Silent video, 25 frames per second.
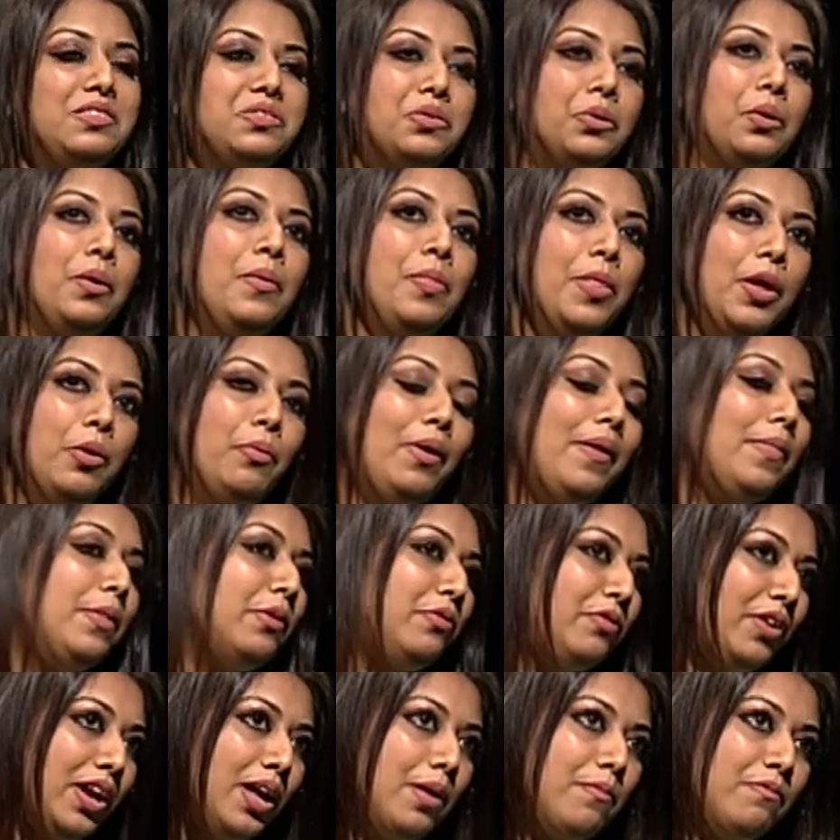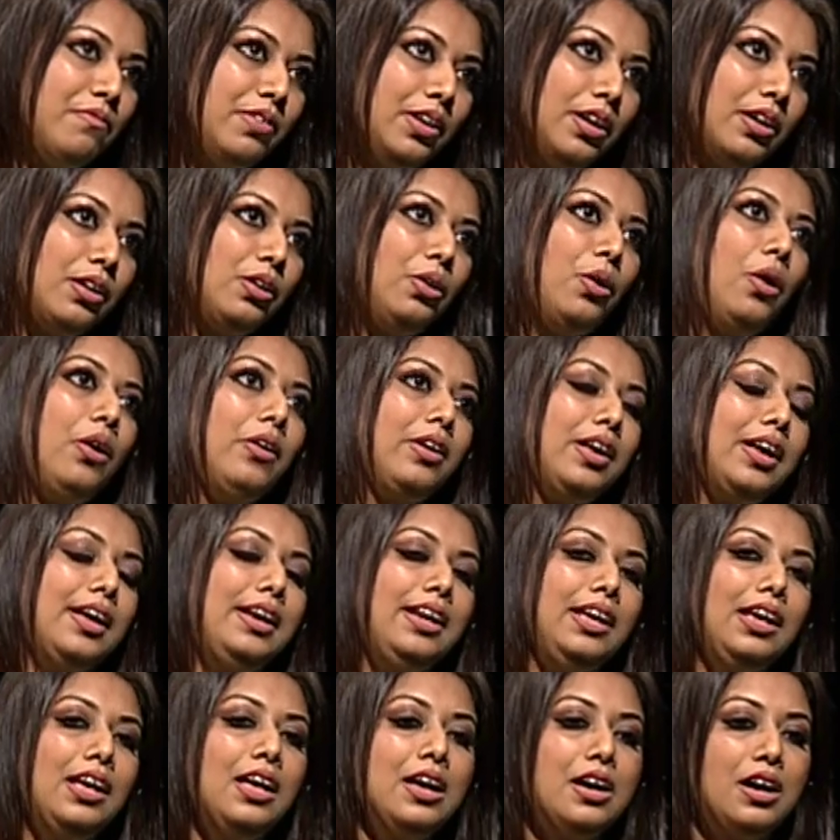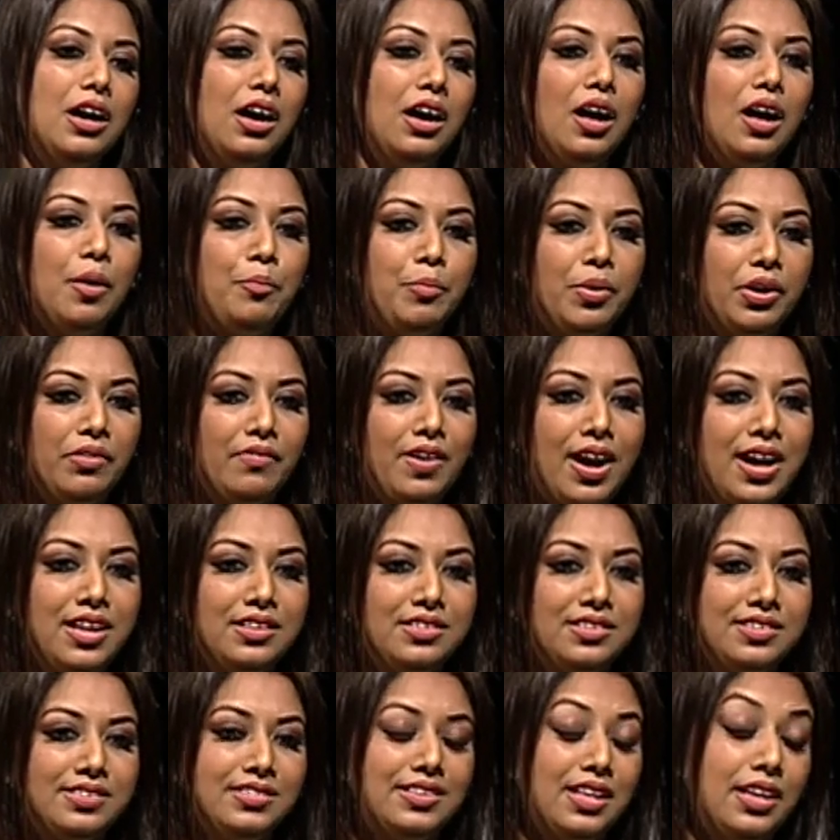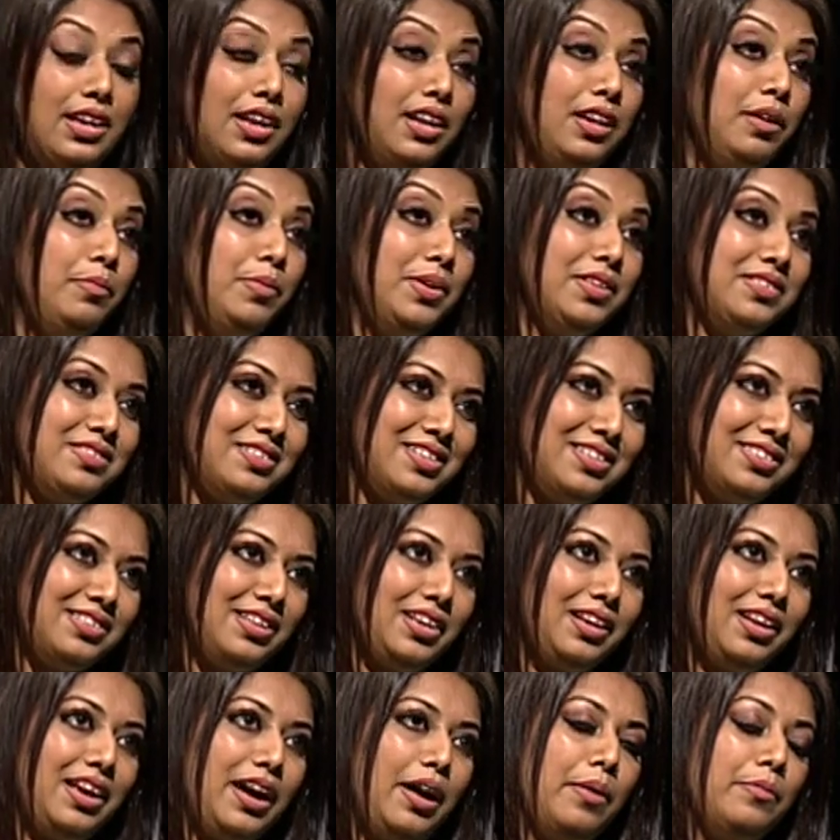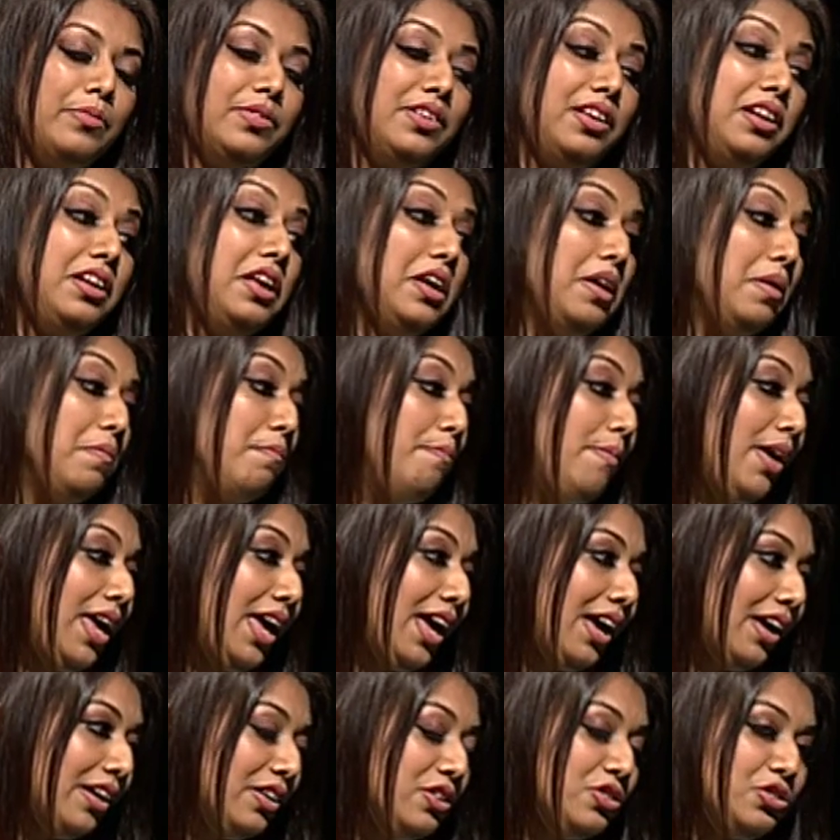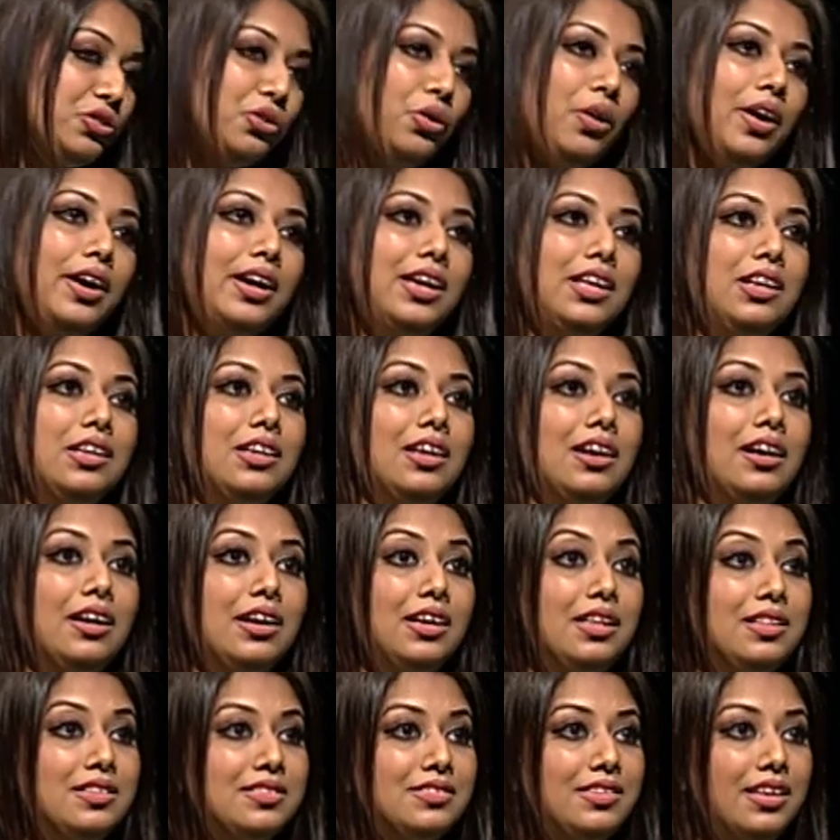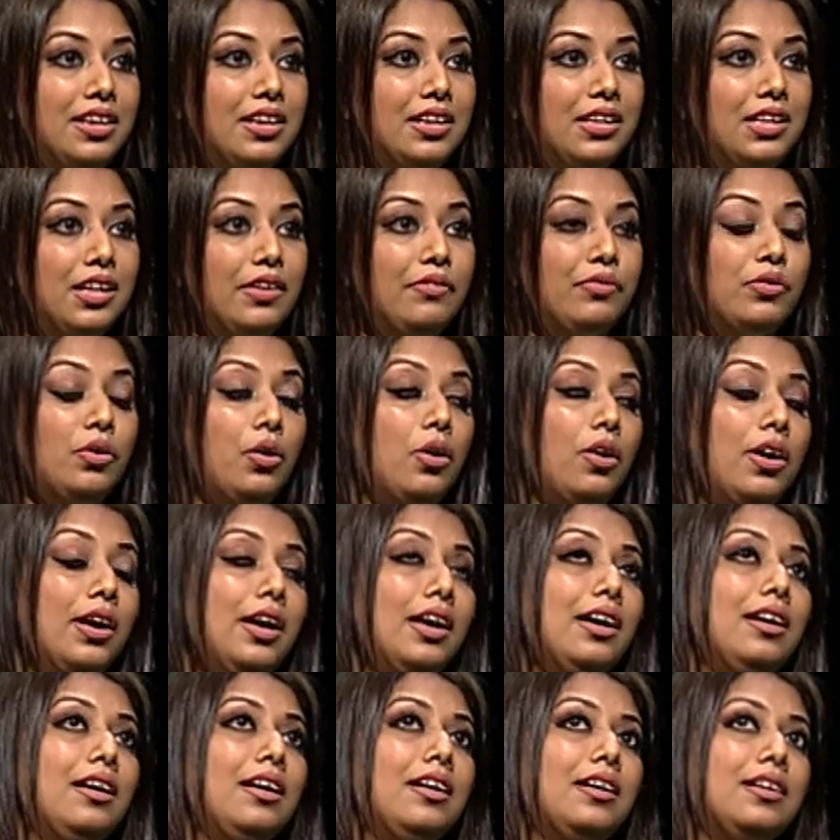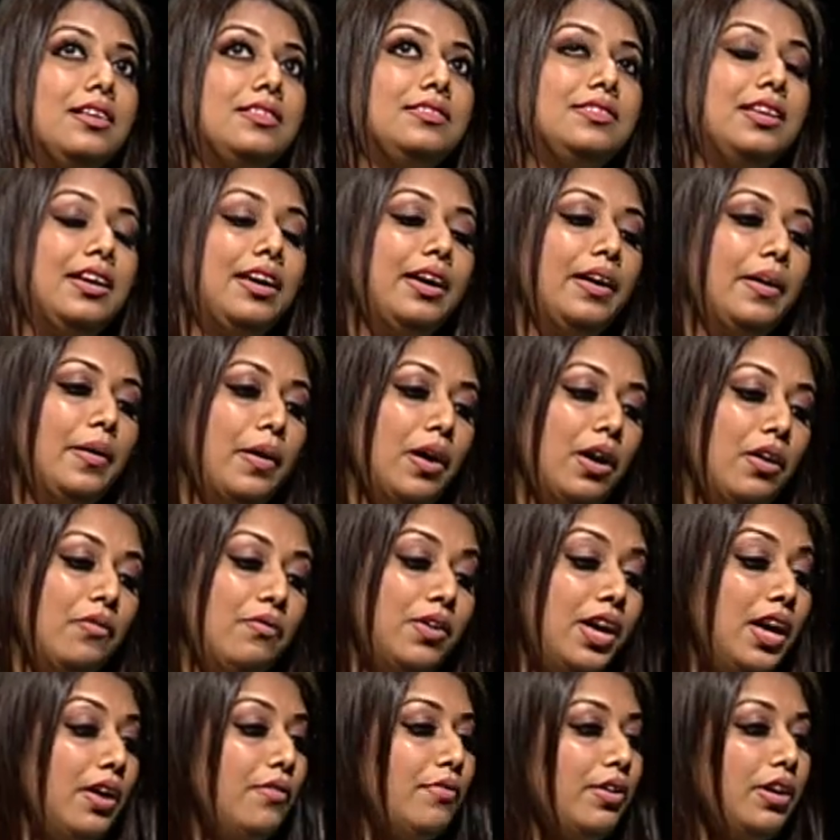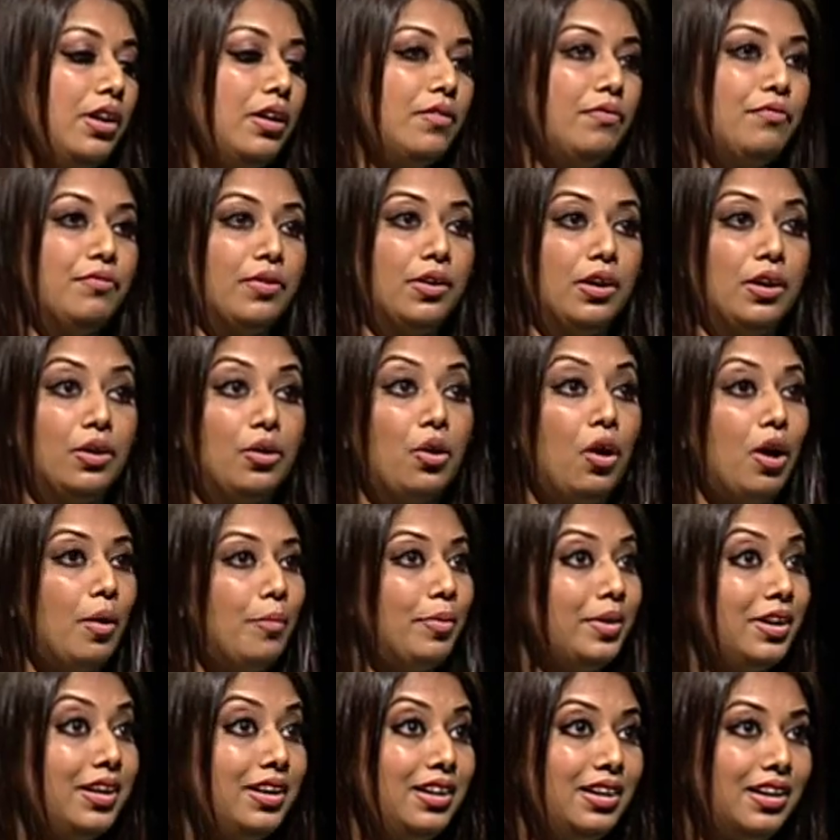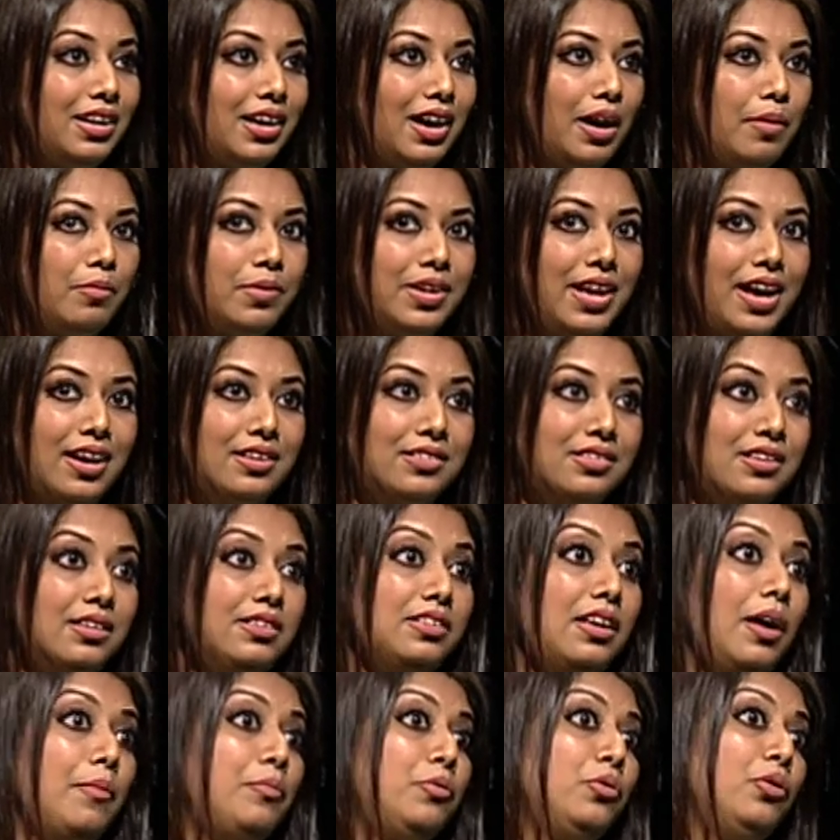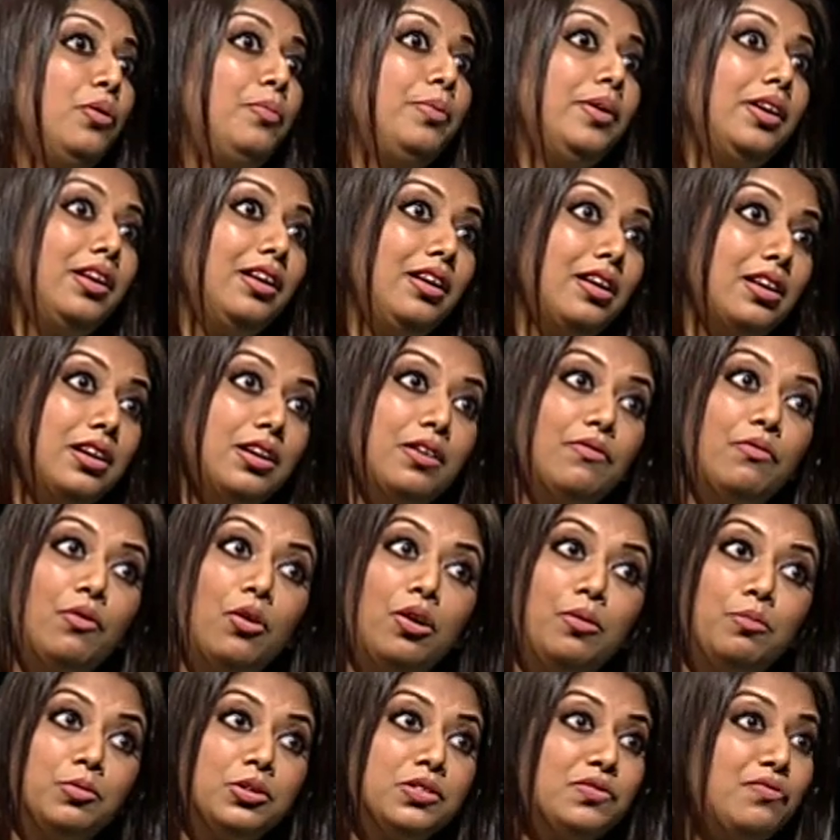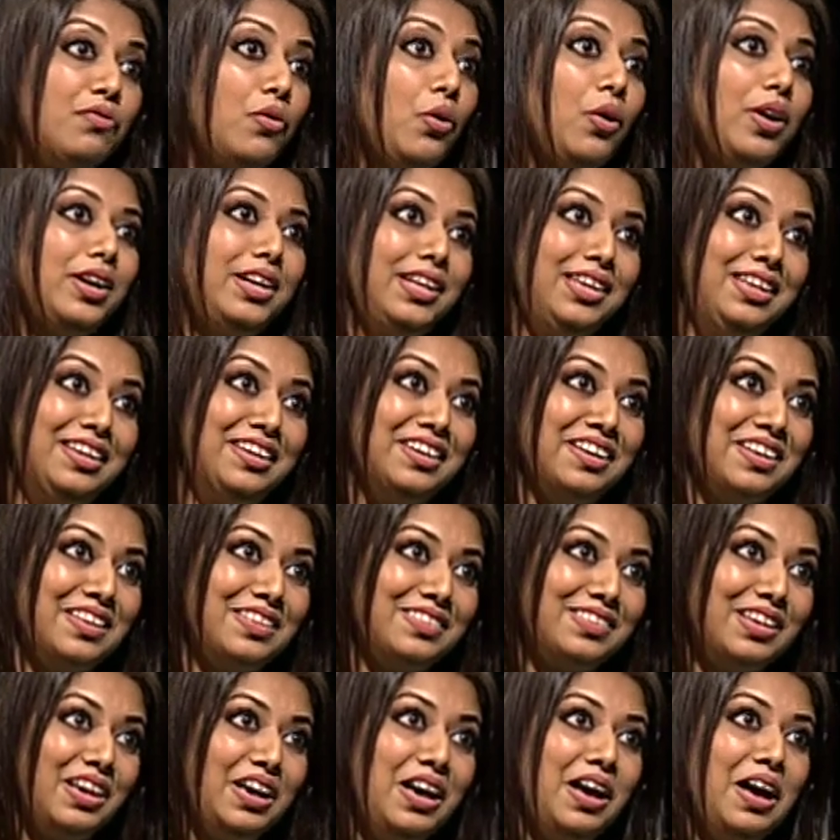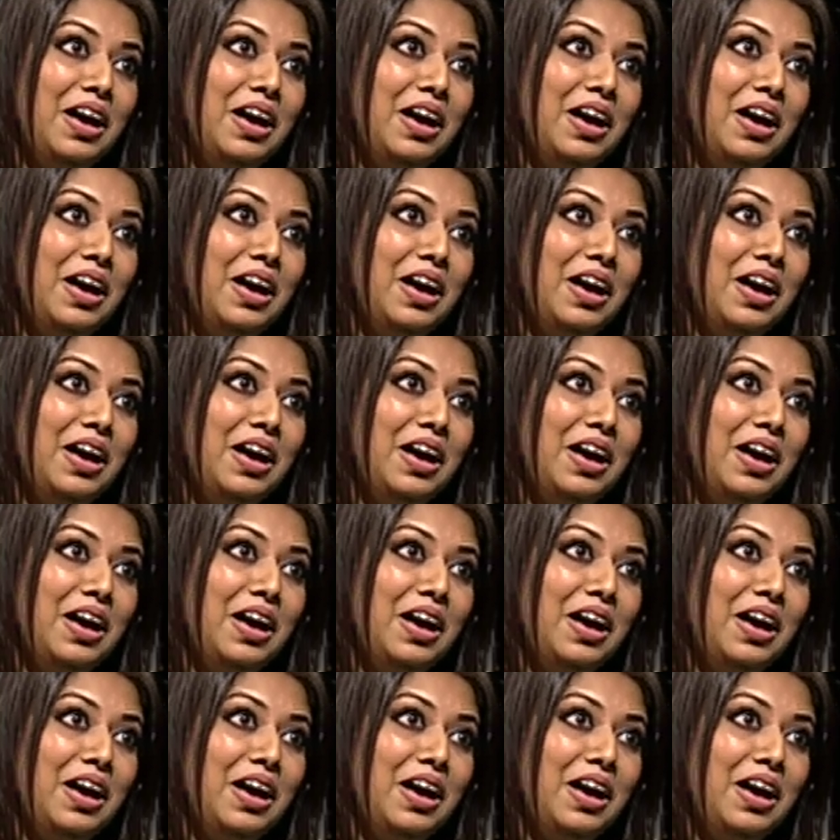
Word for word: So what the framework law really provides is that any business that comes in may enjoy incentives or say waiver of corporate income taxes up to a period of almost 40 years.